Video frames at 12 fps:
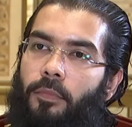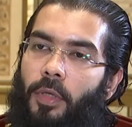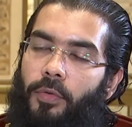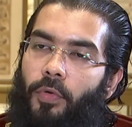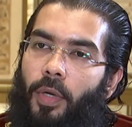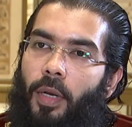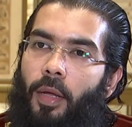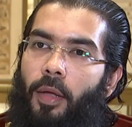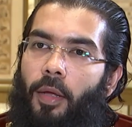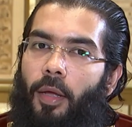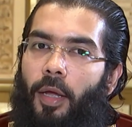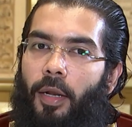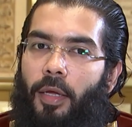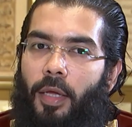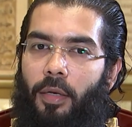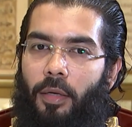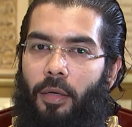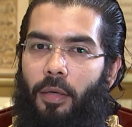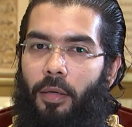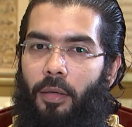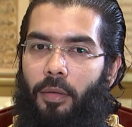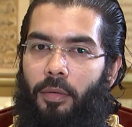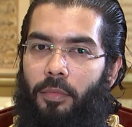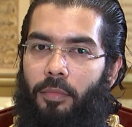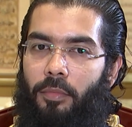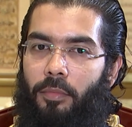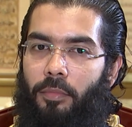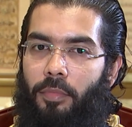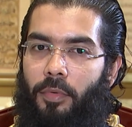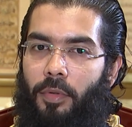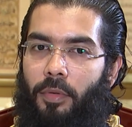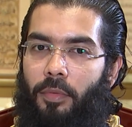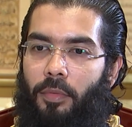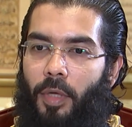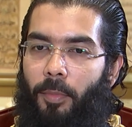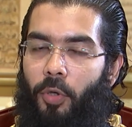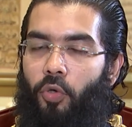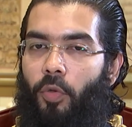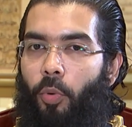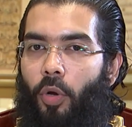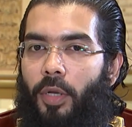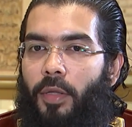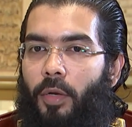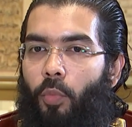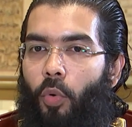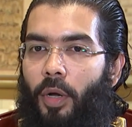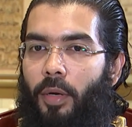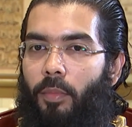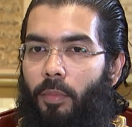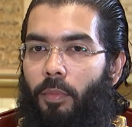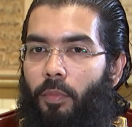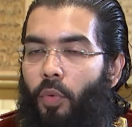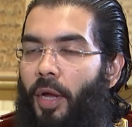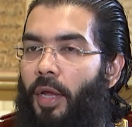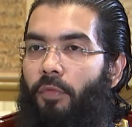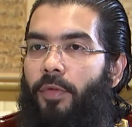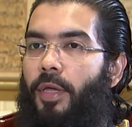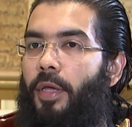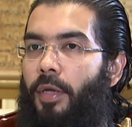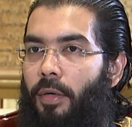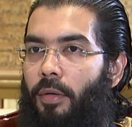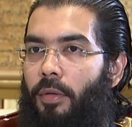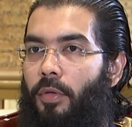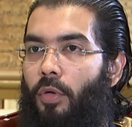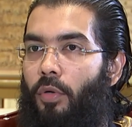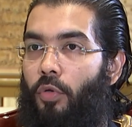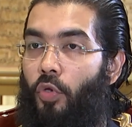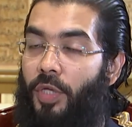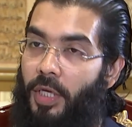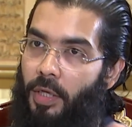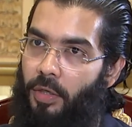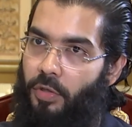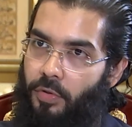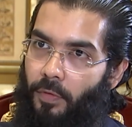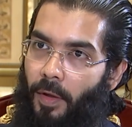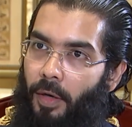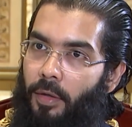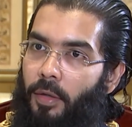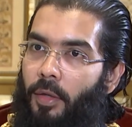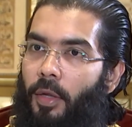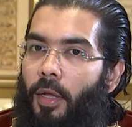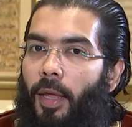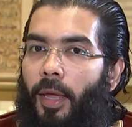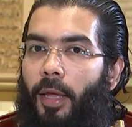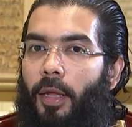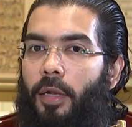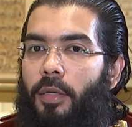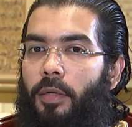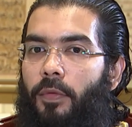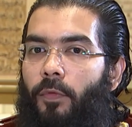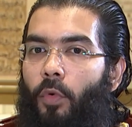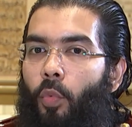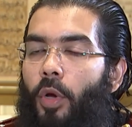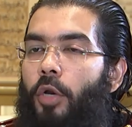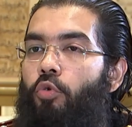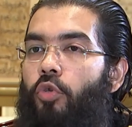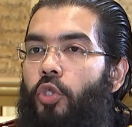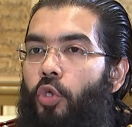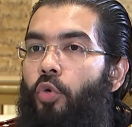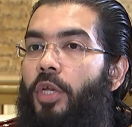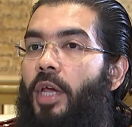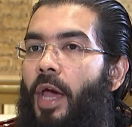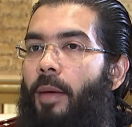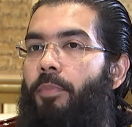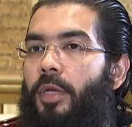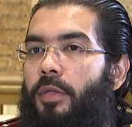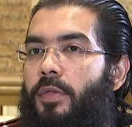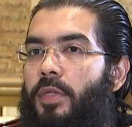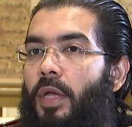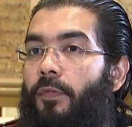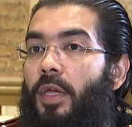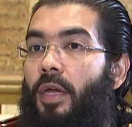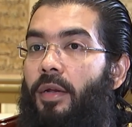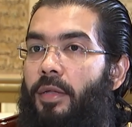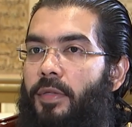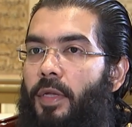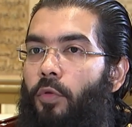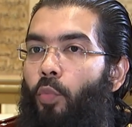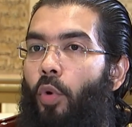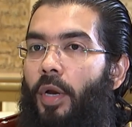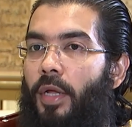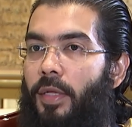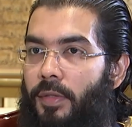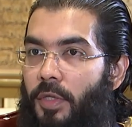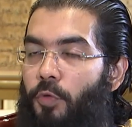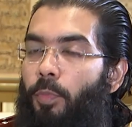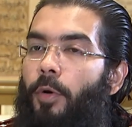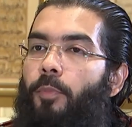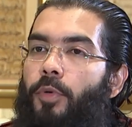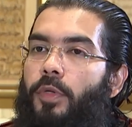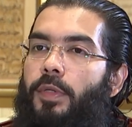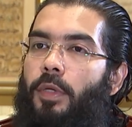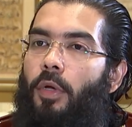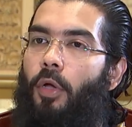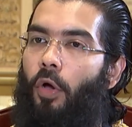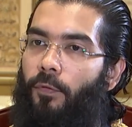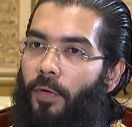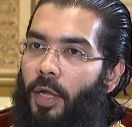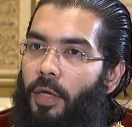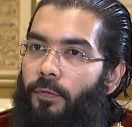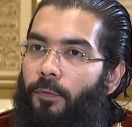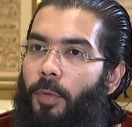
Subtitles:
That's right. And again, coming to the point that why are we here? So he understood that. And the one who's truly happy in this life, he understands what is his purpose of life.